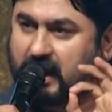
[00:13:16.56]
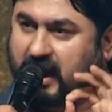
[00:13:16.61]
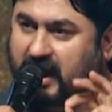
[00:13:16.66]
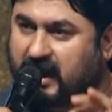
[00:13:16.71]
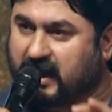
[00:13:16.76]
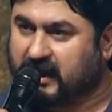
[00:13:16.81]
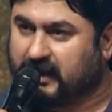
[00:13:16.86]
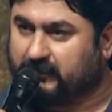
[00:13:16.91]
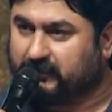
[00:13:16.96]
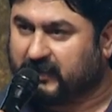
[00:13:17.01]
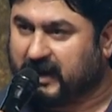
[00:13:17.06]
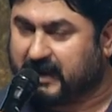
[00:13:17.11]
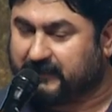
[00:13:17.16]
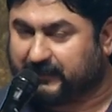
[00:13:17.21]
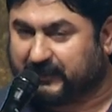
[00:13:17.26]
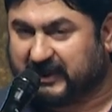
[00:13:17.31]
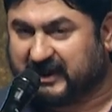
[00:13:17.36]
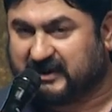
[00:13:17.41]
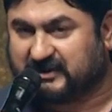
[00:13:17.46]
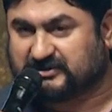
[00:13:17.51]
and by
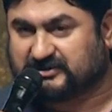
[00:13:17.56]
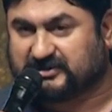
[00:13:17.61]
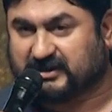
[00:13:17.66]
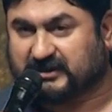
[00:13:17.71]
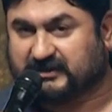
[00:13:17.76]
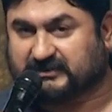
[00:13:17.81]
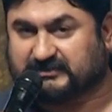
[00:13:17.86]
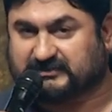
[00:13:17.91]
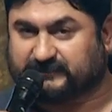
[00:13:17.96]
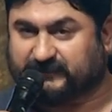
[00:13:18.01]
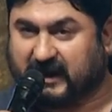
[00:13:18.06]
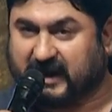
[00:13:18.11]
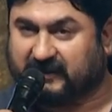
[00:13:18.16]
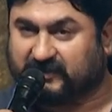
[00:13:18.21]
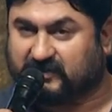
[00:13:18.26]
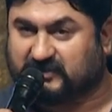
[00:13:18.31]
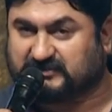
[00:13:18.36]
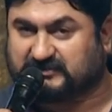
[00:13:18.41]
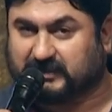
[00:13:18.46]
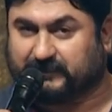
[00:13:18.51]
patience, by
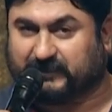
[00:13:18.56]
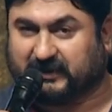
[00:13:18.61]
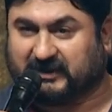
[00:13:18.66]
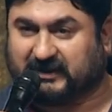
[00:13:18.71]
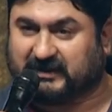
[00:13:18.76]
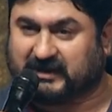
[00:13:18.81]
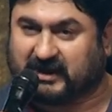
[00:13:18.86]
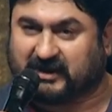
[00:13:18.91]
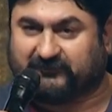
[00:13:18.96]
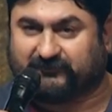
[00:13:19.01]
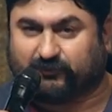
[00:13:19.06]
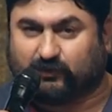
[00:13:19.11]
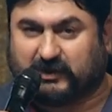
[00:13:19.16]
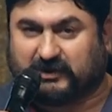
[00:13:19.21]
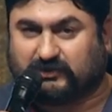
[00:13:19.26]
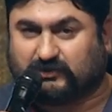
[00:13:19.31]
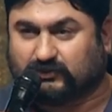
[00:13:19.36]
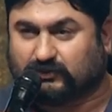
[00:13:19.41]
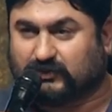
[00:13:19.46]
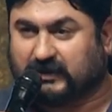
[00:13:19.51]
discipline. If
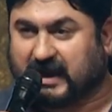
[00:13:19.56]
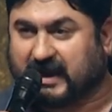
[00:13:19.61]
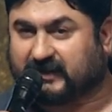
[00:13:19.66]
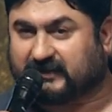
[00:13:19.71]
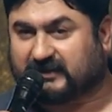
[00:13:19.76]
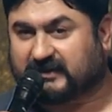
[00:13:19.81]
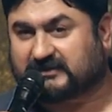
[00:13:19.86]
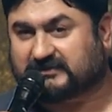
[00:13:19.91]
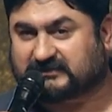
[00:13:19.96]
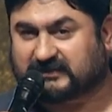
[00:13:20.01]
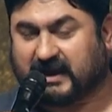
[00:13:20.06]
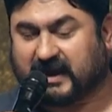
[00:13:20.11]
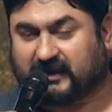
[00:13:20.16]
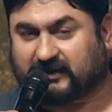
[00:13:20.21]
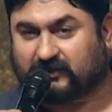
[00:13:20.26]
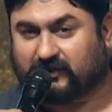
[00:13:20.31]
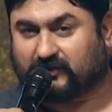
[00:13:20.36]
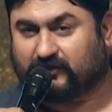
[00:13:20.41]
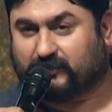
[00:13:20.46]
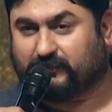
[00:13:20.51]
we do like this,
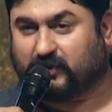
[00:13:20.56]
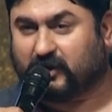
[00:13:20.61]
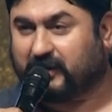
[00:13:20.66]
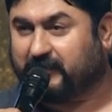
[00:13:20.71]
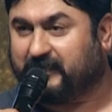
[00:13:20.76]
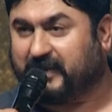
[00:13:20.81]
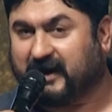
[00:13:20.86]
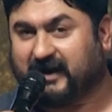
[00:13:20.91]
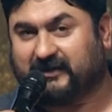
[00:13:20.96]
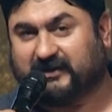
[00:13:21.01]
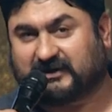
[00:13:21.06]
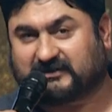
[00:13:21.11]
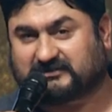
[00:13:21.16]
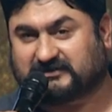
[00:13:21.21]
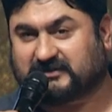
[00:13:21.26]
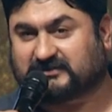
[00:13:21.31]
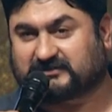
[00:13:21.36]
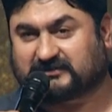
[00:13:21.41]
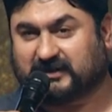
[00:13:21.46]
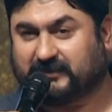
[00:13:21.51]
like, you know, barbaric
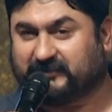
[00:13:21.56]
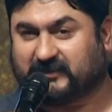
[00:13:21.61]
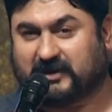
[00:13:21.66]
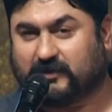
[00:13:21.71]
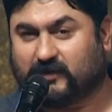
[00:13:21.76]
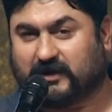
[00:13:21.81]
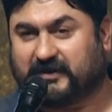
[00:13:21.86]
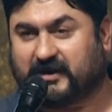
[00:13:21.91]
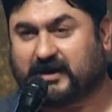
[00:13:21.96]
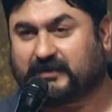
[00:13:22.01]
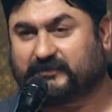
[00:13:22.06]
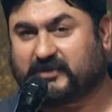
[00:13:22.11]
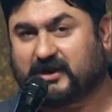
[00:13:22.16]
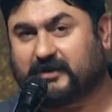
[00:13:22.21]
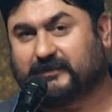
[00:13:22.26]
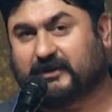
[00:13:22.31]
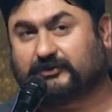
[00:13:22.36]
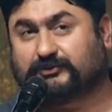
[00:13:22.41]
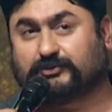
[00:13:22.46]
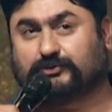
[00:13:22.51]
system, they will not be
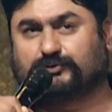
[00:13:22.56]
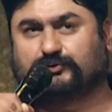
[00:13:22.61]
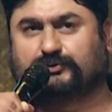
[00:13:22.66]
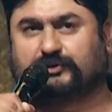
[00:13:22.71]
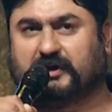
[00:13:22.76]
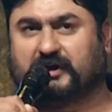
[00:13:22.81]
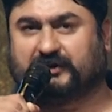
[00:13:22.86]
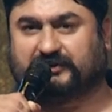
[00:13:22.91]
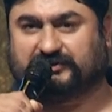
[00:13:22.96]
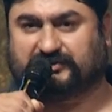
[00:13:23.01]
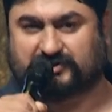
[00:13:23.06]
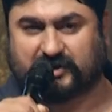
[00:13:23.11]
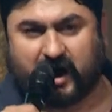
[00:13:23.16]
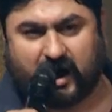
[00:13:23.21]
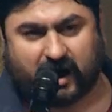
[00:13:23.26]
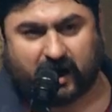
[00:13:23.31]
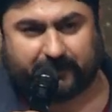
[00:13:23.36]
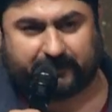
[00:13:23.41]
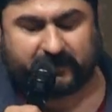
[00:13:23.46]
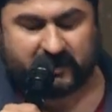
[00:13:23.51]
able to do their
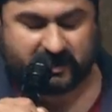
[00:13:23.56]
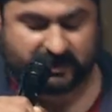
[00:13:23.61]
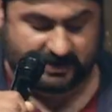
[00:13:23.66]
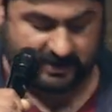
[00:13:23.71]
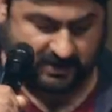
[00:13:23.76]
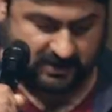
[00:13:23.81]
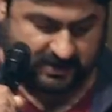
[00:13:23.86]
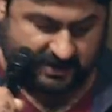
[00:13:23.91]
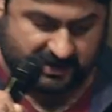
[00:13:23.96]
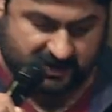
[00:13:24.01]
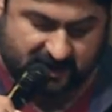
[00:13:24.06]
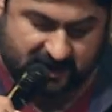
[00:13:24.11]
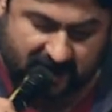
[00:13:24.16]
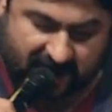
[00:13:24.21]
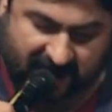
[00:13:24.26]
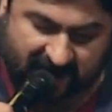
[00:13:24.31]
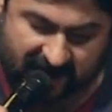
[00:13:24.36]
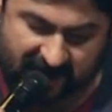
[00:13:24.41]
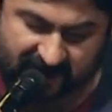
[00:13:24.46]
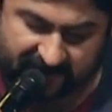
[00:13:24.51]
job.
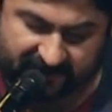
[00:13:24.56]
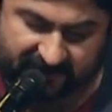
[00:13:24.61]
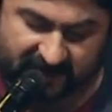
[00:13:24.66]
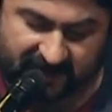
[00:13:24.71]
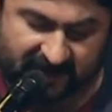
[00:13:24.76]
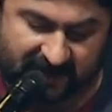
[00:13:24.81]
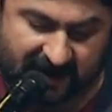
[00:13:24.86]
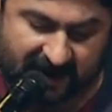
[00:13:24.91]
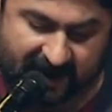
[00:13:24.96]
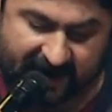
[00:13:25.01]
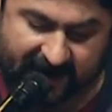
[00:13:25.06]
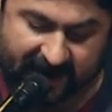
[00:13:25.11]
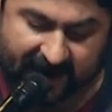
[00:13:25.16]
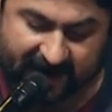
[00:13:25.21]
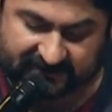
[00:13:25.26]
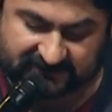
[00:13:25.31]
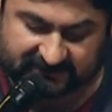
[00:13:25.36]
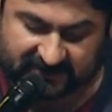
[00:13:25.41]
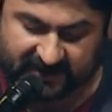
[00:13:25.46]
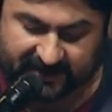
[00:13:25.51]
And uh,
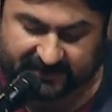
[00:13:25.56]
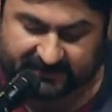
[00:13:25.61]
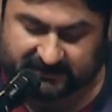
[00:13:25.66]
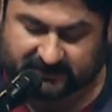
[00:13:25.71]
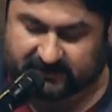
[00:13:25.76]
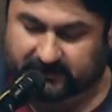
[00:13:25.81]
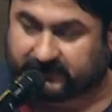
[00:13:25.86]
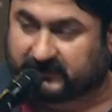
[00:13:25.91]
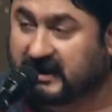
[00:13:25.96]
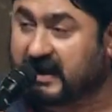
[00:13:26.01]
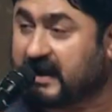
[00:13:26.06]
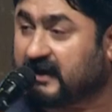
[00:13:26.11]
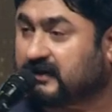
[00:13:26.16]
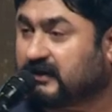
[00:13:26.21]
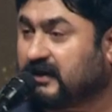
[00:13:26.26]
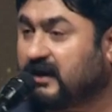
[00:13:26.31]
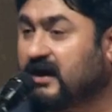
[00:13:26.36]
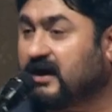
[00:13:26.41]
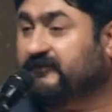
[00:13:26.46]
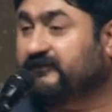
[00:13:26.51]
I assigned them
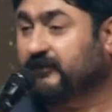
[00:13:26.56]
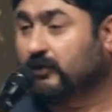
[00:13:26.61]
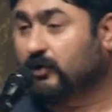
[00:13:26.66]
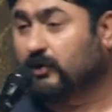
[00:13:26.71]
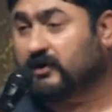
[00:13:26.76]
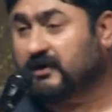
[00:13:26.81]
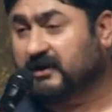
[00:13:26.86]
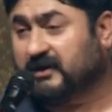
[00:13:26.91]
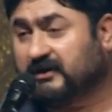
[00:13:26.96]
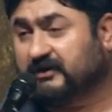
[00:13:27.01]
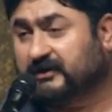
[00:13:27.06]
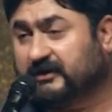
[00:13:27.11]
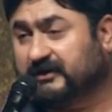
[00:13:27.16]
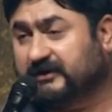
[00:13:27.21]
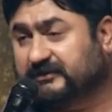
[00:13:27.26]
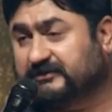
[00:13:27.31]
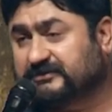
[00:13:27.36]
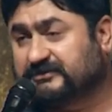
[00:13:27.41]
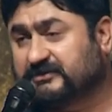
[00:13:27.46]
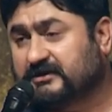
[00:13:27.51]
like uh, floor
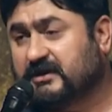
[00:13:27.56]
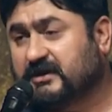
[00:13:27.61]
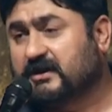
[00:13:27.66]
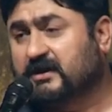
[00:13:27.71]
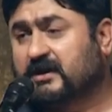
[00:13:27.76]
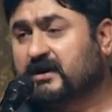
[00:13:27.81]
leaders,